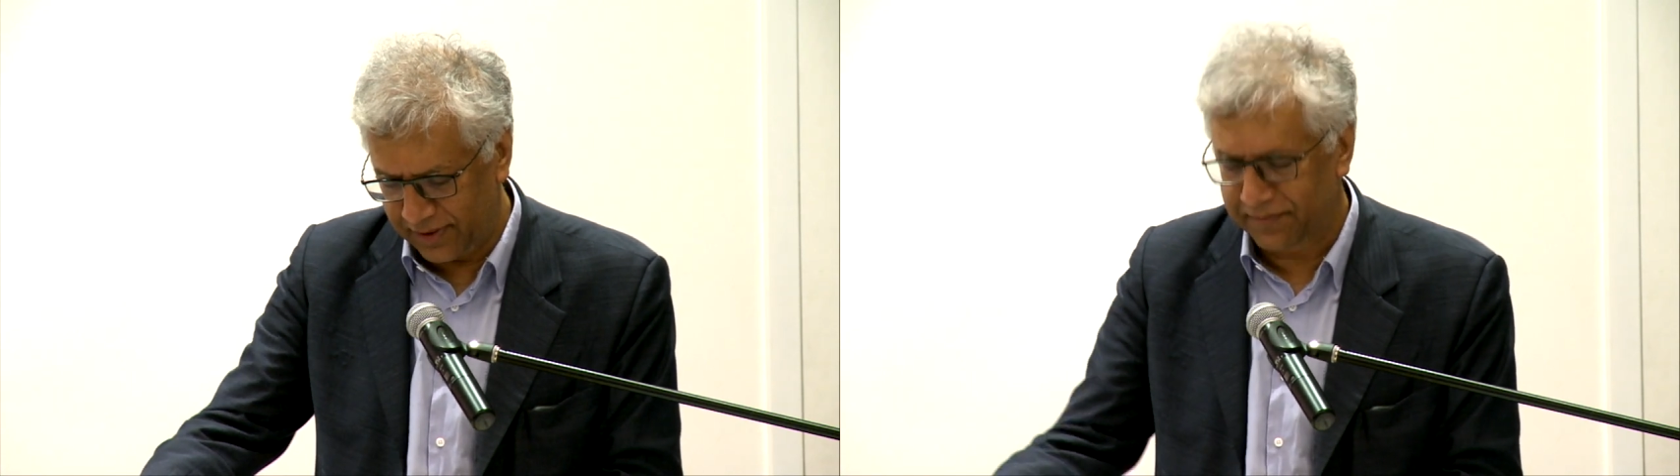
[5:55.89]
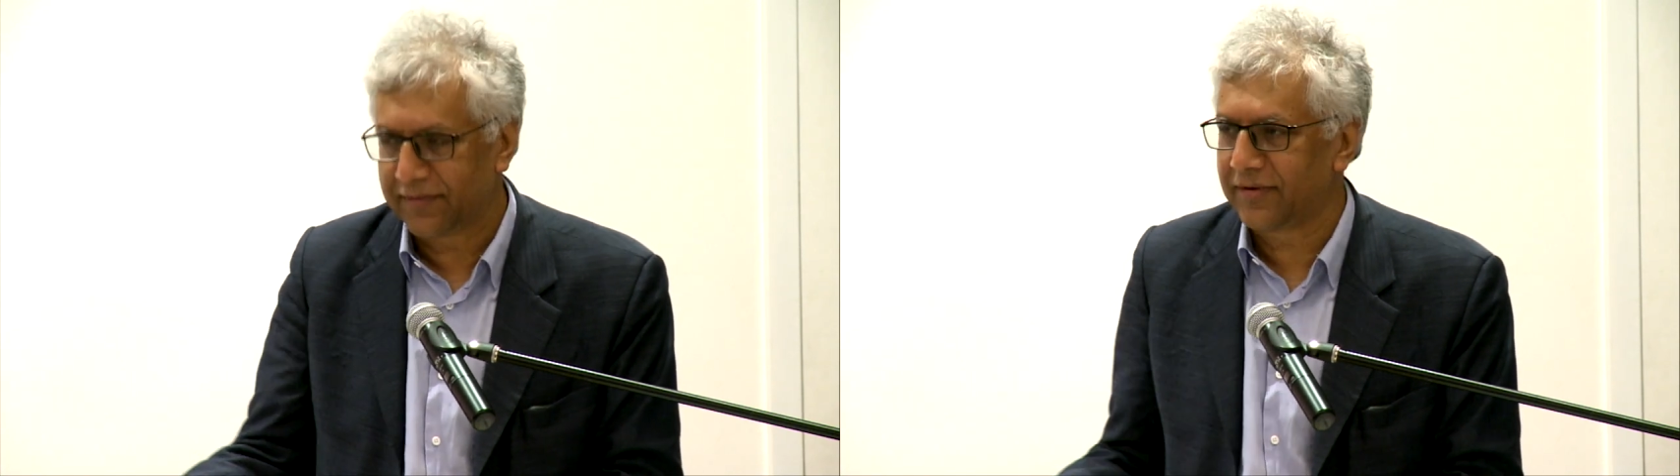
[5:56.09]

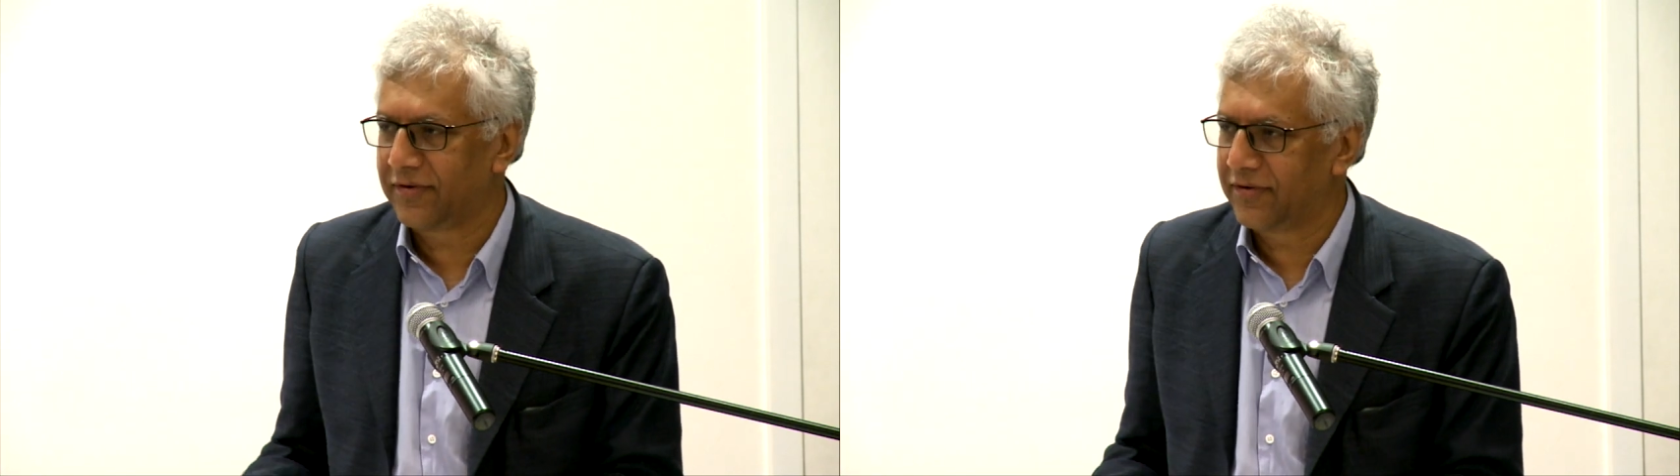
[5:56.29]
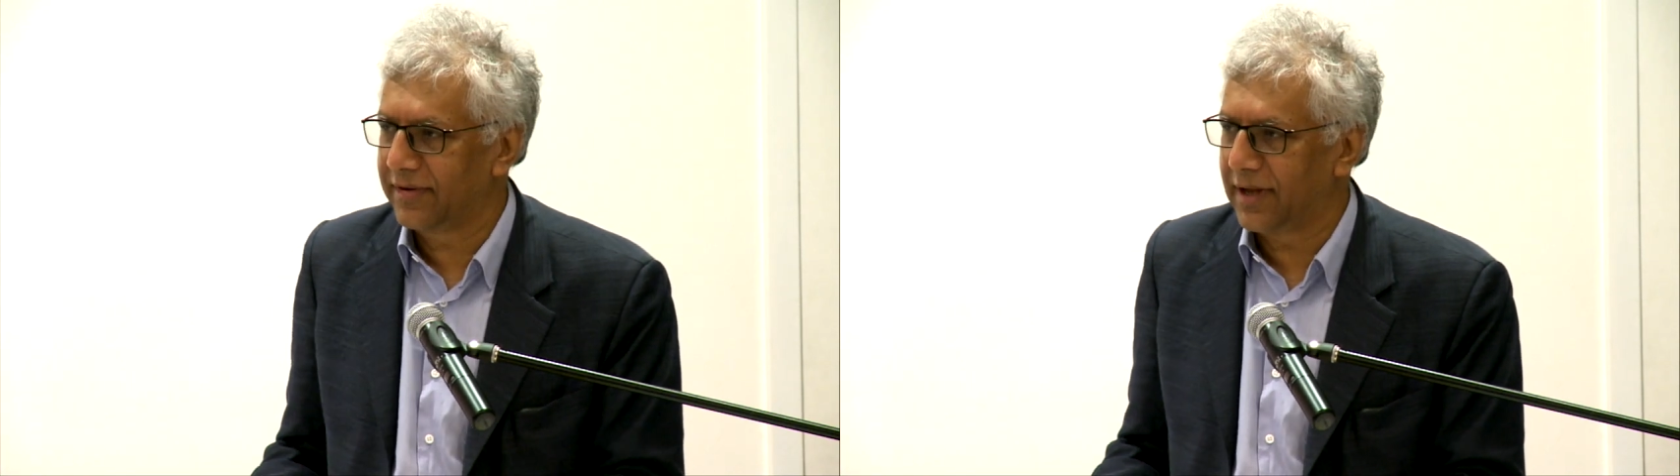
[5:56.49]

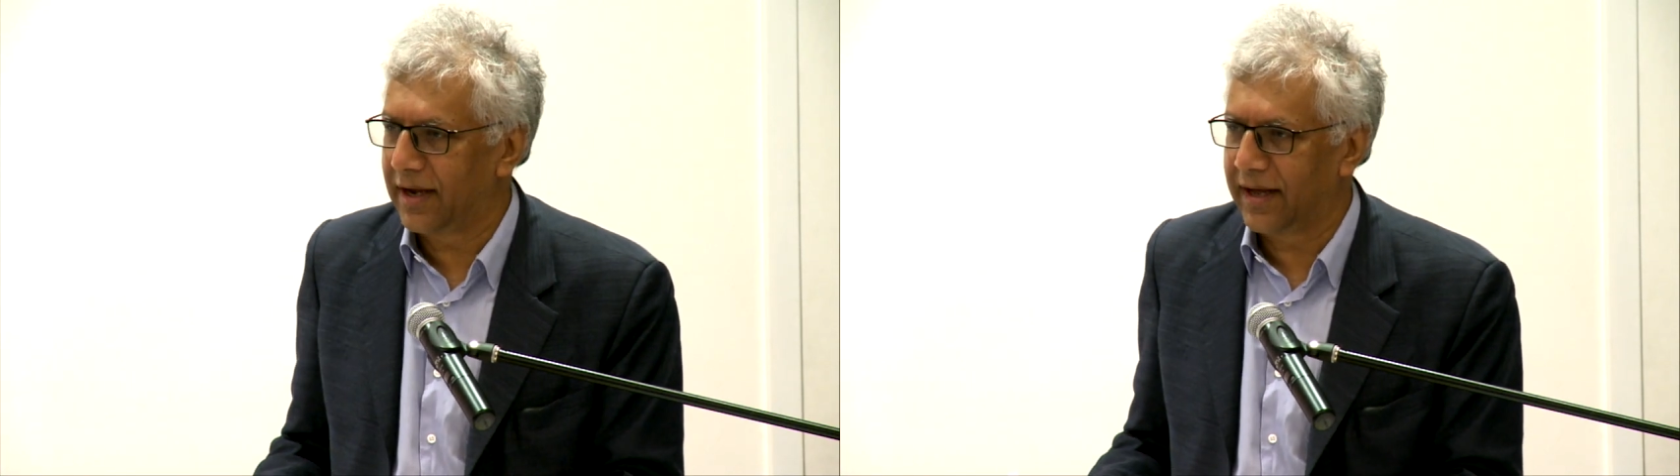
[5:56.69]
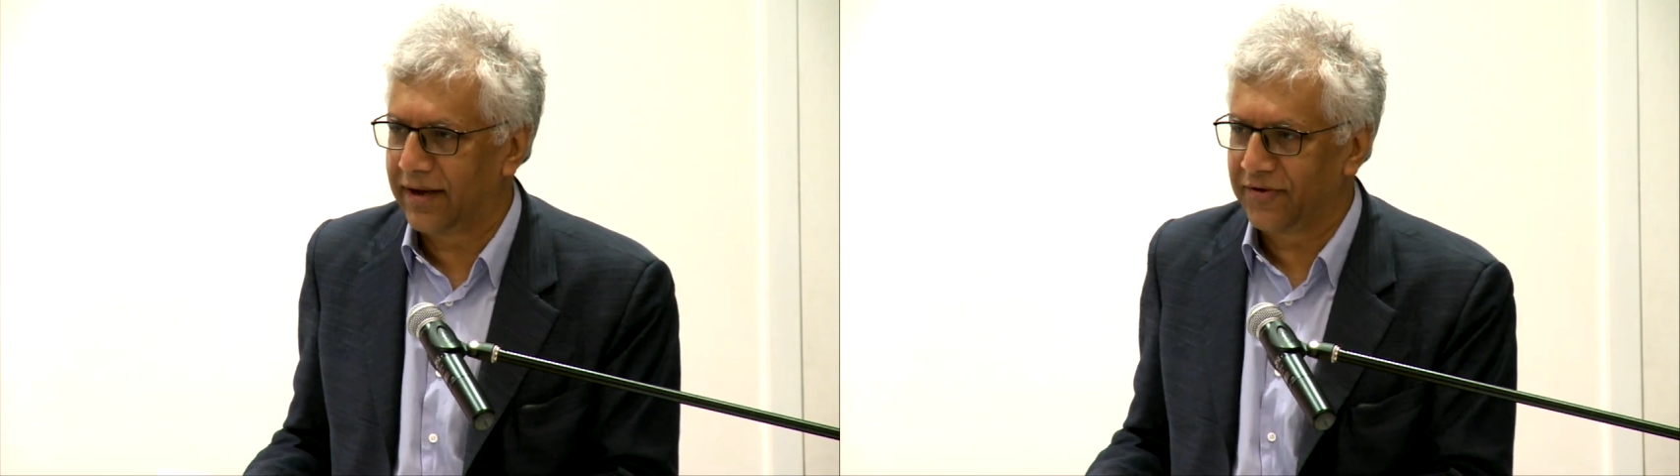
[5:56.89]
to
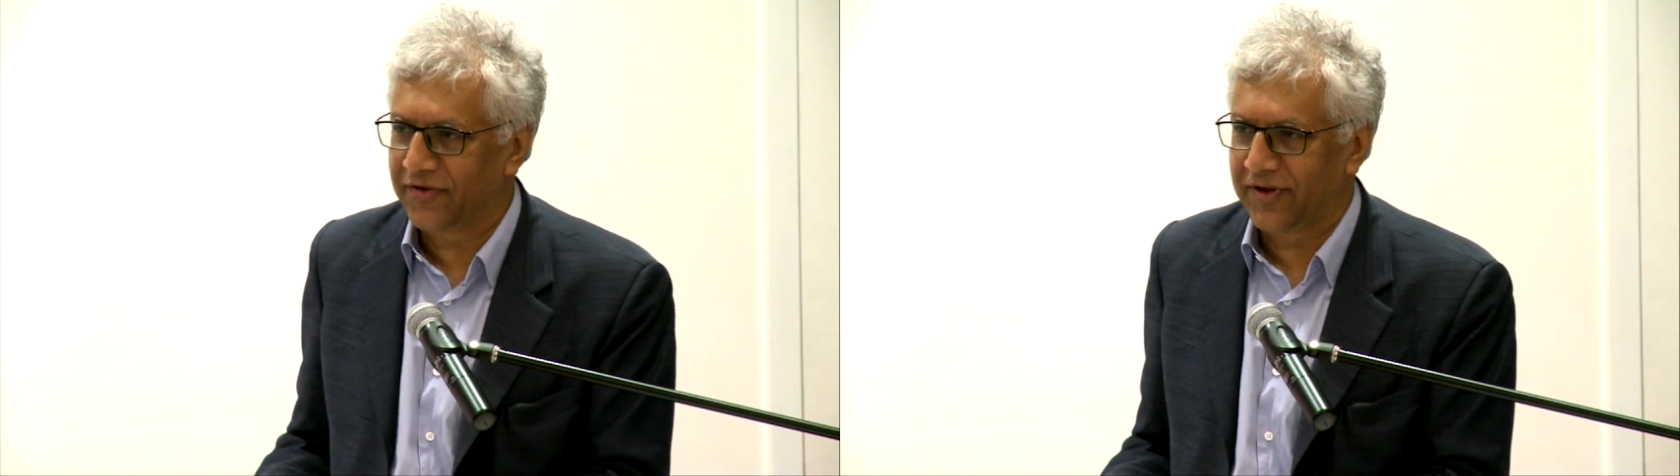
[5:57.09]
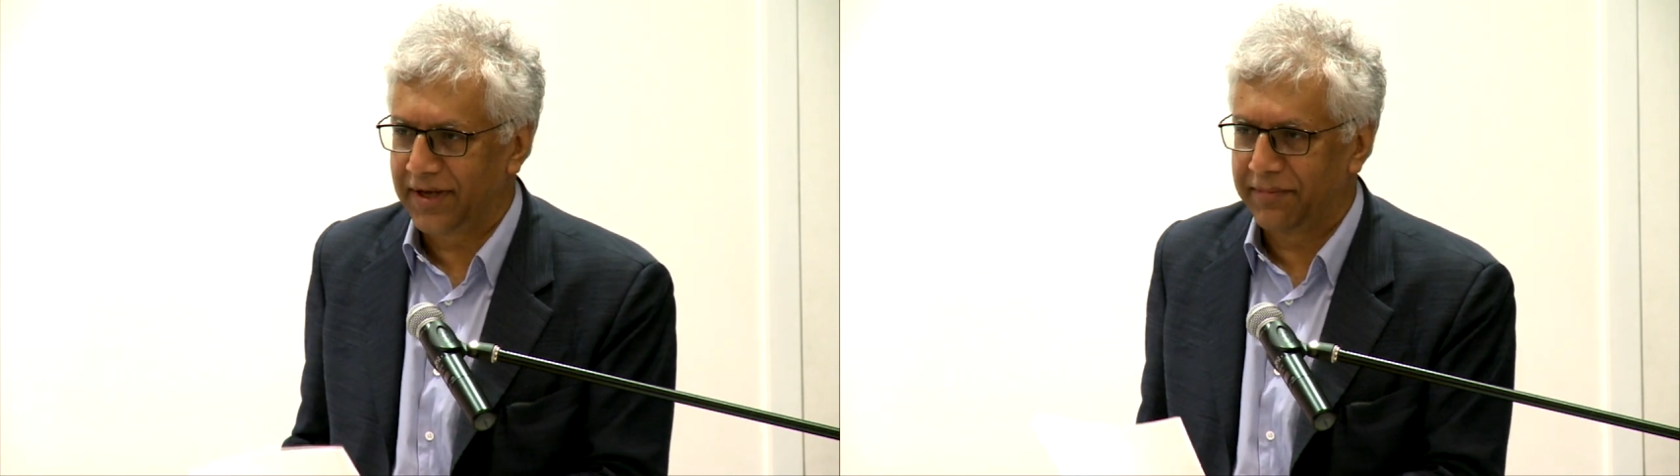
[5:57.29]
lie down and
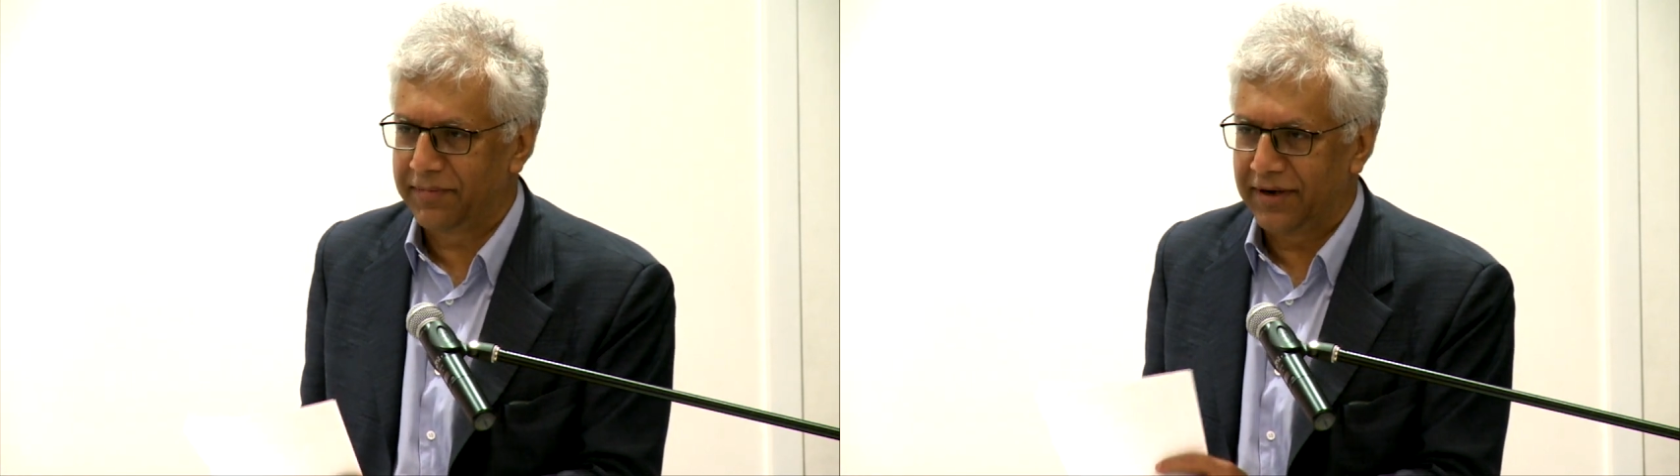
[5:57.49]
sleep